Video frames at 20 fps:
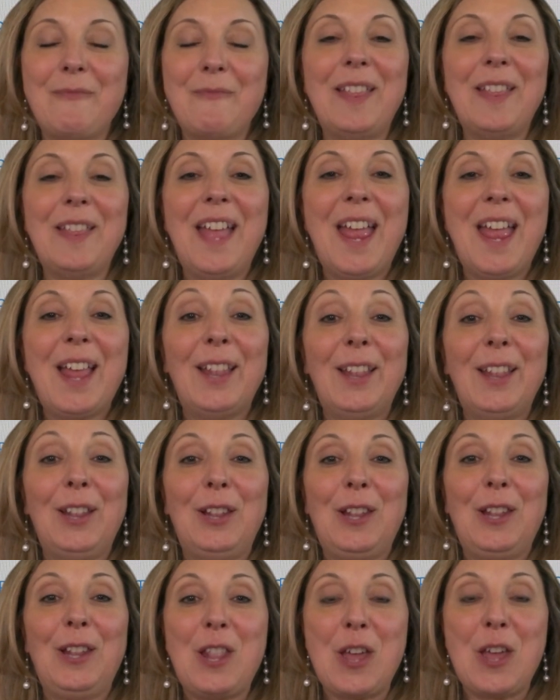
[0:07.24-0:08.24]
Well,
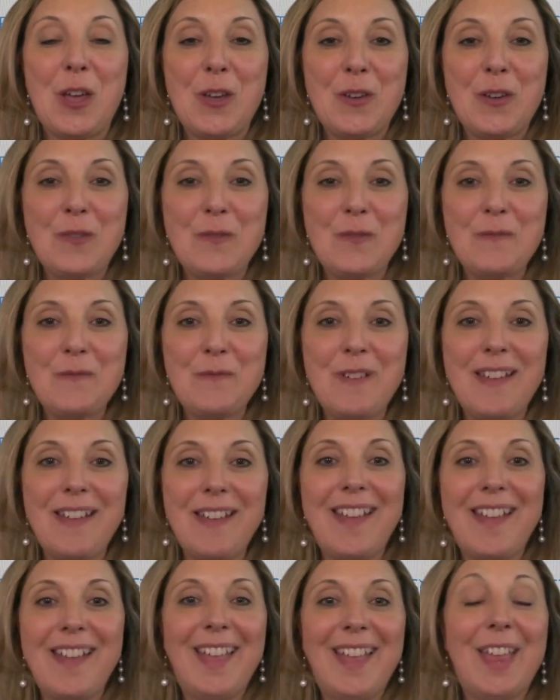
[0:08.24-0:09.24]
hello,
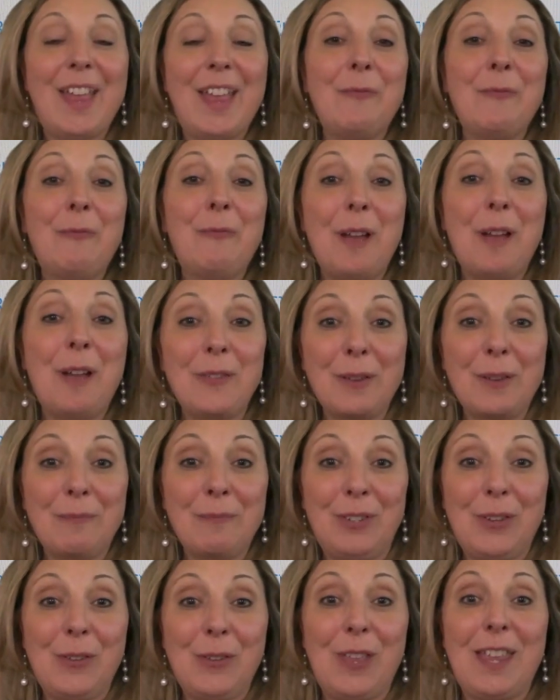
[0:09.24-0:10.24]
and welcome
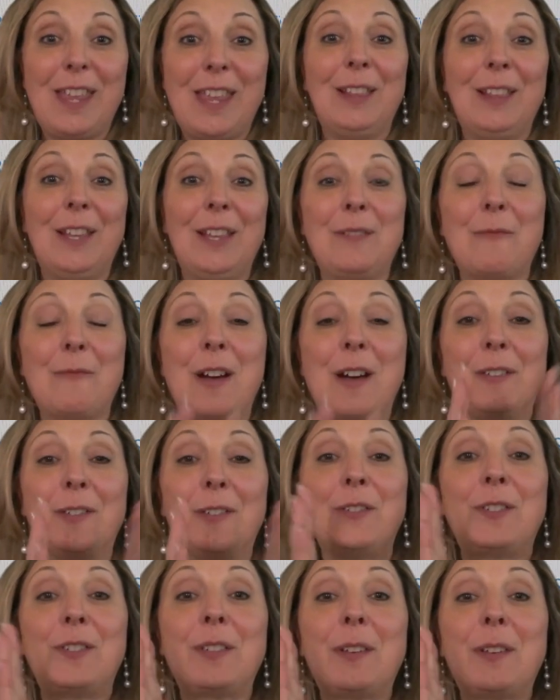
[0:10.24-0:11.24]
to the Healing
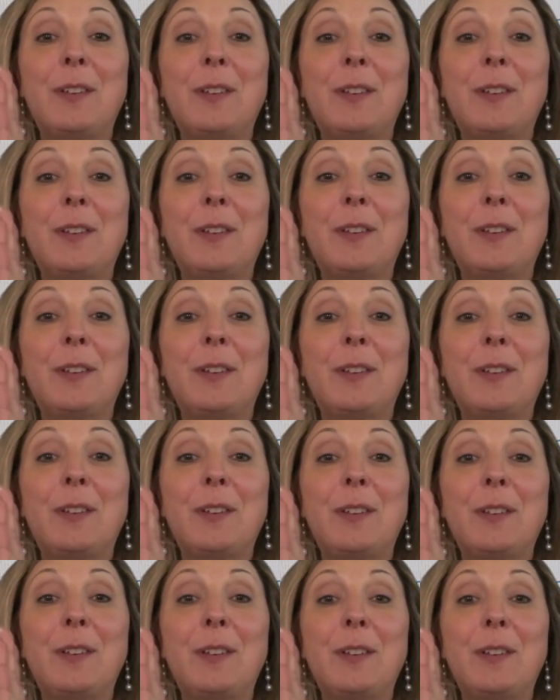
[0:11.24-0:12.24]
Waters
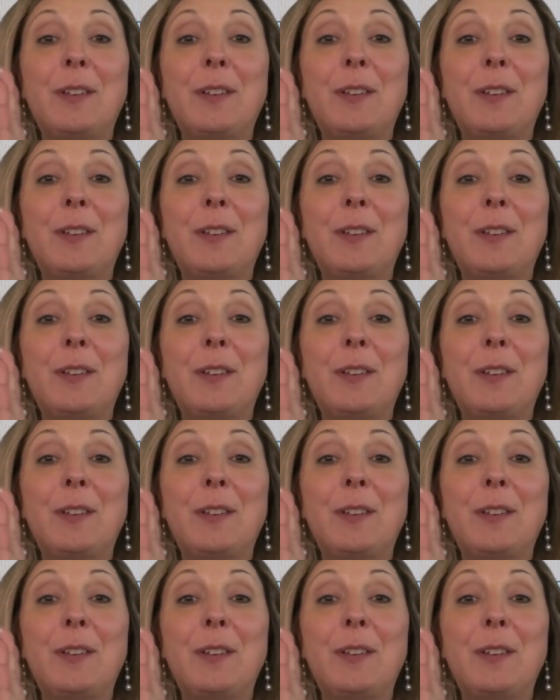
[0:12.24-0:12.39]
broadcast.